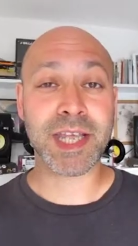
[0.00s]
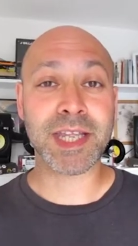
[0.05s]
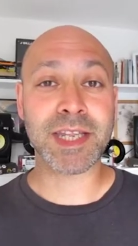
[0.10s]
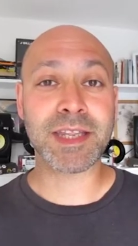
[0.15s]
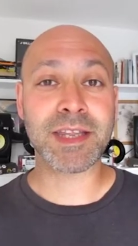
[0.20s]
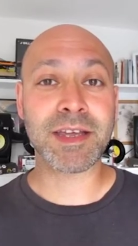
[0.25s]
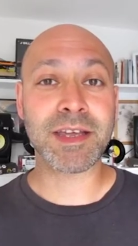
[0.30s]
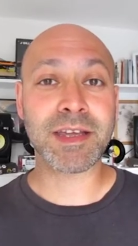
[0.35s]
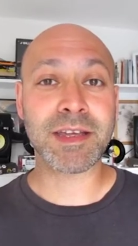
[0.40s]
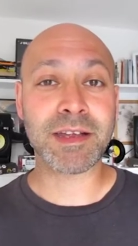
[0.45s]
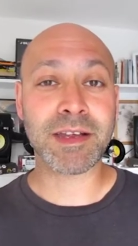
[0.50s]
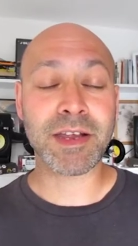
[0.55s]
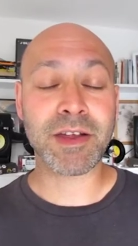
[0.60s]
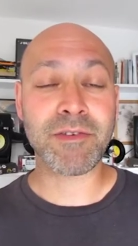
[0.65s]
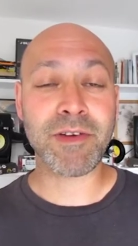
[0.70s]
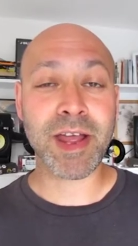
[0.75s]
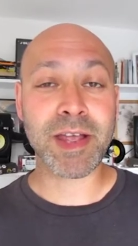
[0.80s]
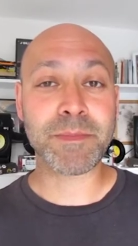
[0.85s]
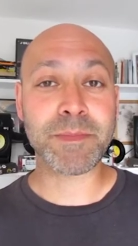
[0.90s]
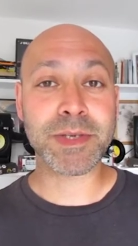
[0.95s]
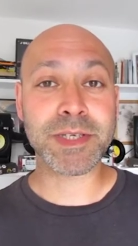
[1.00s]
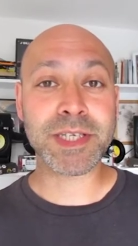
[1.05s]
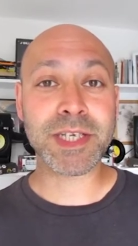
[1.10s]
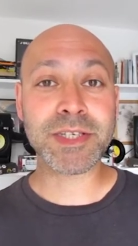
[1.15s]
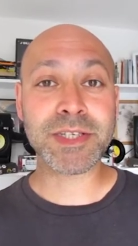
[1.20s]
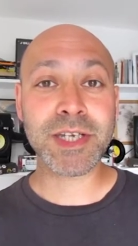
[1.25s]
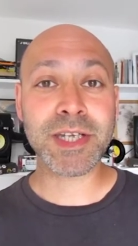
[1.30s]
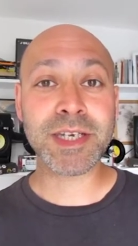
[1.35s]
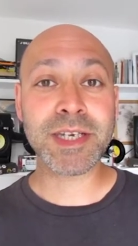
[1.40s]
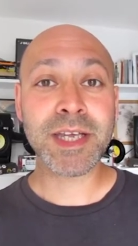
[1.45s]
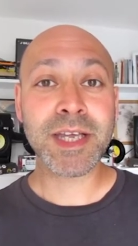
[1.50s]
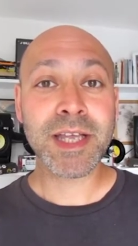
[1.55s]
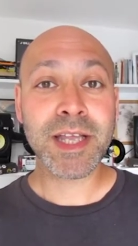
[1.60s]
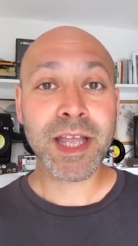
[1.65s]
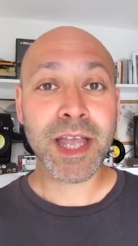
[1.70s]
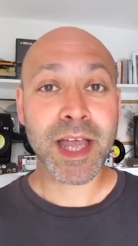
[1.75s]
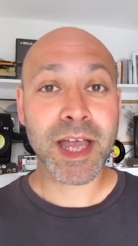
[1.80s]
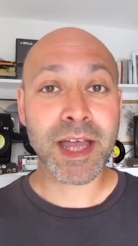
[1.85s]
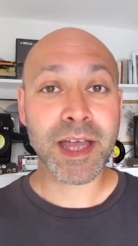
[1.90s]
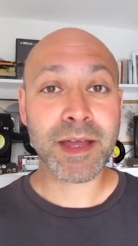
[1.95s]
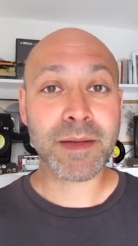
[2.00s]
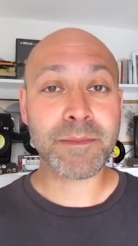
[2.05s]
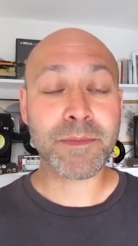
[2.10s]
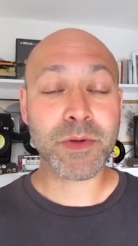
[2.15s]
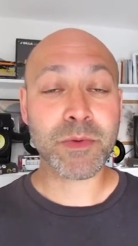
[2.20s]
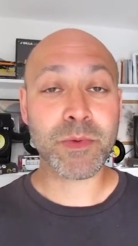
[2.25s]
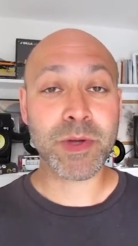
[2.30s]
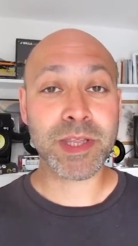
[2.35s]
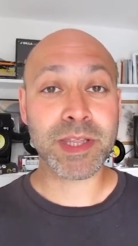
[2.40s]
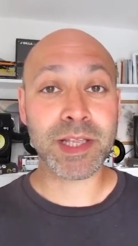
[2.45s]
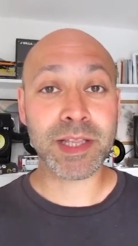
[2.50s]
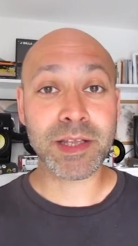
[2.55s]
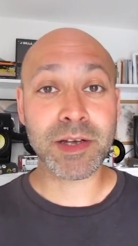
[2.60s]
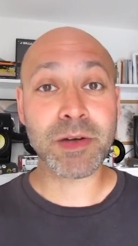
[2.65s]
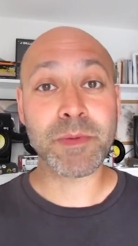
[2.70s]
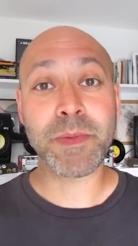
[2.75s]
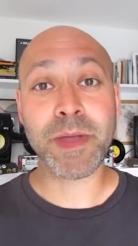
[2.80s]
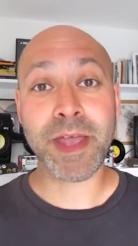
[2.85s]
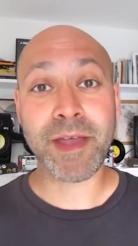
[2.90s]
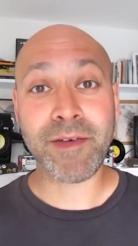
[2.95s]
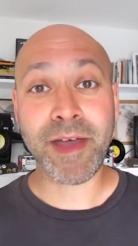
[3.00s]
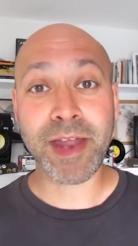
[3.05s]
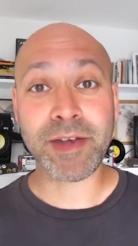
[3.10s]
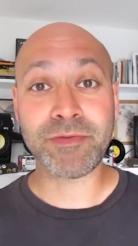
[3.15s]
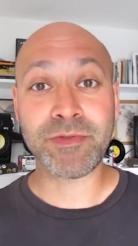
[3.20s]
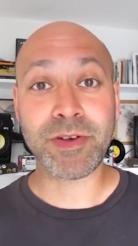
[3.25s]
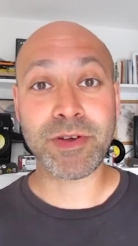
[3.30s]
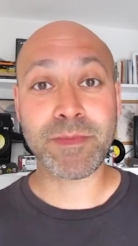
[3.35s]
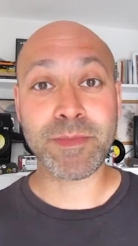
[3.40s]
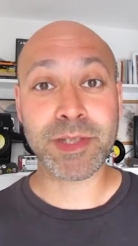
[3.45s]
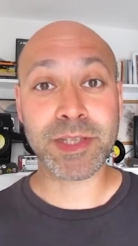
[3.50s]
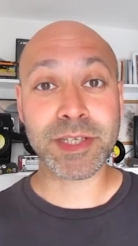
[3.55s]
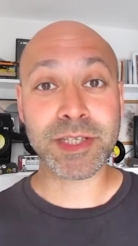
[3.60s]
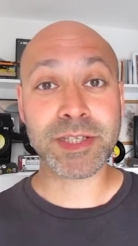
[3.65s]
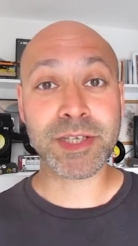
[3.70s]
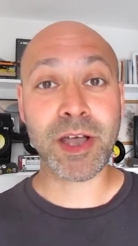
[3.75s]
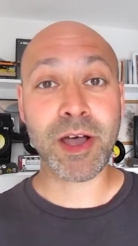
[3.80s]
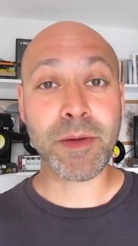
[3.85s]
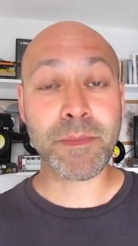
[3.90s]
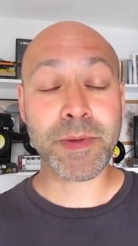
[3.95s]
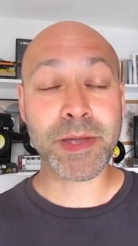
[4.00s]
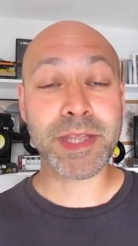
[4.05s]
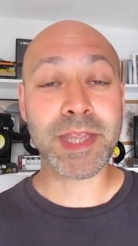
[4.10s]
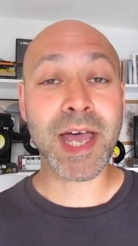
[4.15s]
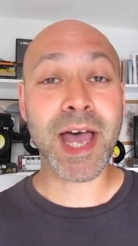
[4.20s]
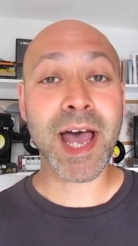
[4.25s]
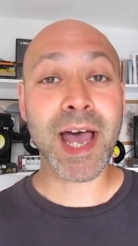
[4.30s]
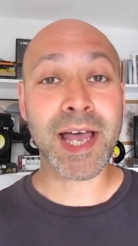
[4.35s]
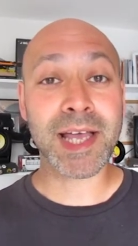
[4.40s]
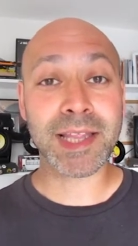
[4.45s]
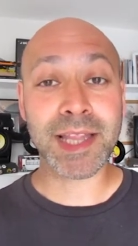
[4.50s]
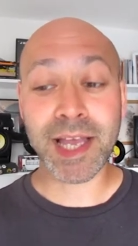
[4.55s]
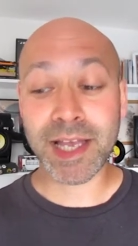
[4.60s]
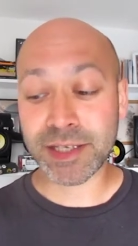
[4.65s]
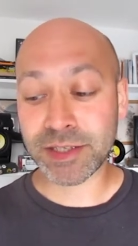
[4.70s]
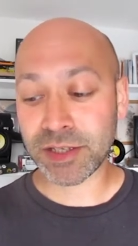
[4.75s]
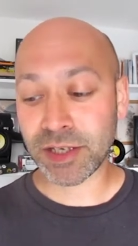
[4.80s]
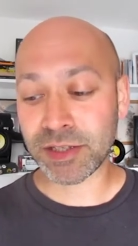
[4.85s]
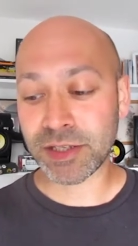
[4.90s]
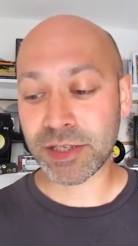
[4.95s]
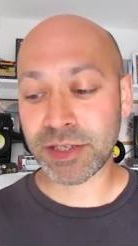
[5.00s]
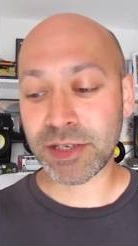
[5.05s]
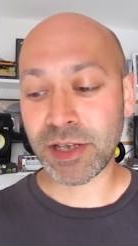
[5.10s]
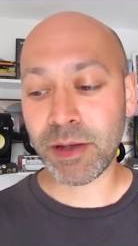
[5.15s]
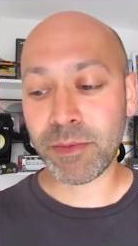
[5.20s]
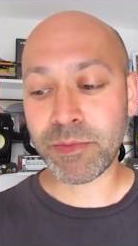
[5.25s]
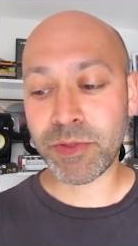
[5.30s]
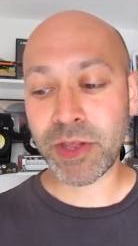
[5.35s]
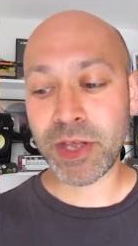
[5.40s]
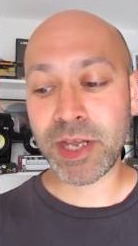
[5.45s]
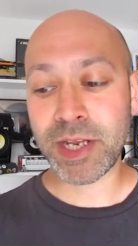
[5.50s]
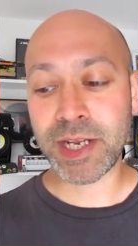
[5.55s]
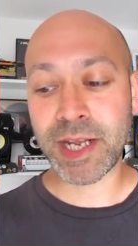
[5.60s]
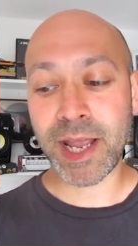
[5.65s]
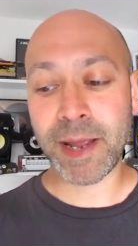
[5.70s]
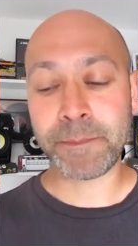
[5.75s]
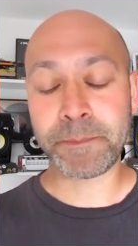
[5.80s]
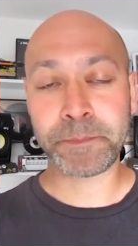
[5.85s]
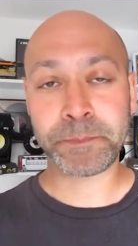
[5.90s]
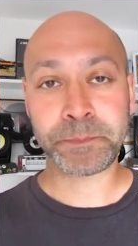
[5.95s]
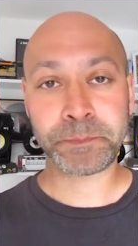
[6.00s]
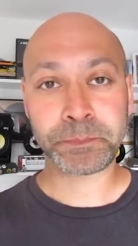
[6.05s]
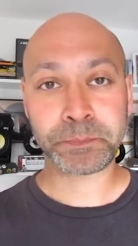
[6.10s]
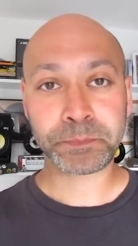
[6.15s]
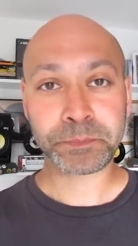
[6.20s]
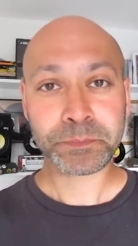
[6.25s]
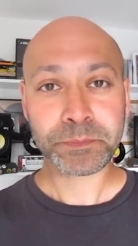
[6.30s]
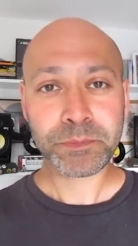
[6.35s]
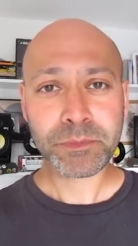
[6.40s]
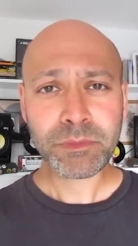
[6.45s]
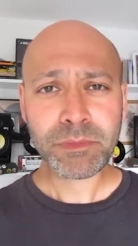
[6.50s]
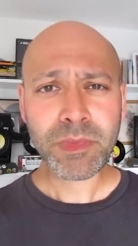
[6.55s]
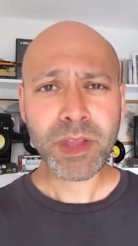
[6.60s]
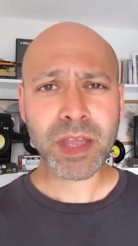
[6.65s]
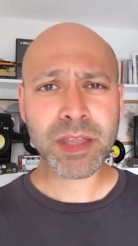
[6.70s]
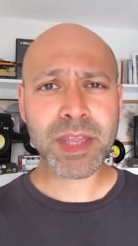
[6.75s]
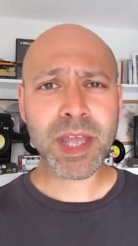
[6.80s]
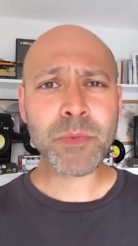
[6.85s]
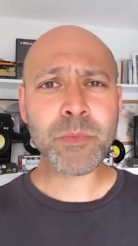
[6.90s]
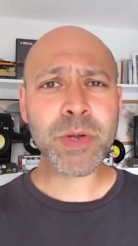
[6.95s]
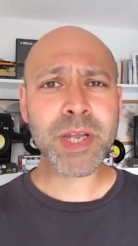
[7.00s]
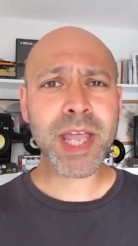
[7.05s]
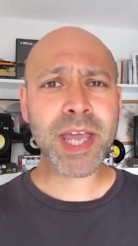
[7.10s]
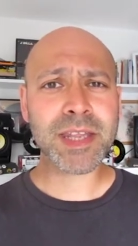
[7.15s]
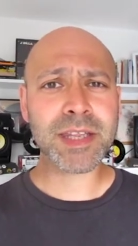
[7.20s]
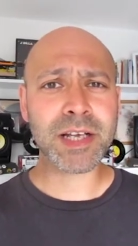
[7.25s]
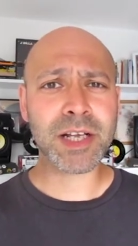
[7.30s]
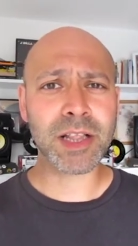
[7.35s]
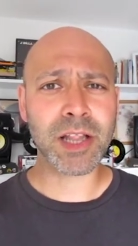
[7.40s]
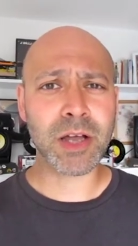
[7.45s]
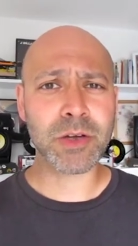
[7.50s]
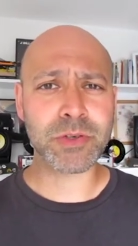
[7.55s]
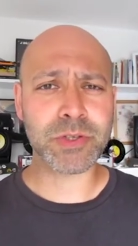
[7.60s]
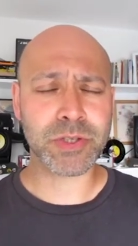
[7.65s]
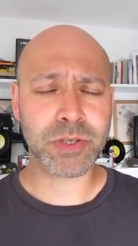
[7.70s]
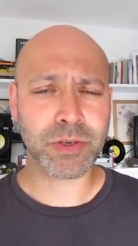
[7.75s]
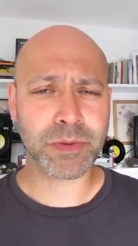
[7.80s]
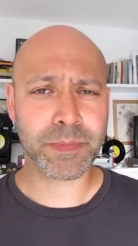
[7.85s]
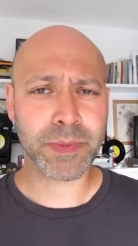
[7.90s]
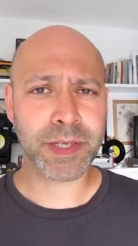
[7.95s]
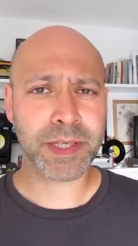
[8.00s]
in the correct position, with a little bit of headroom at the top and the eye lines on the top third again. Then we get the close-up,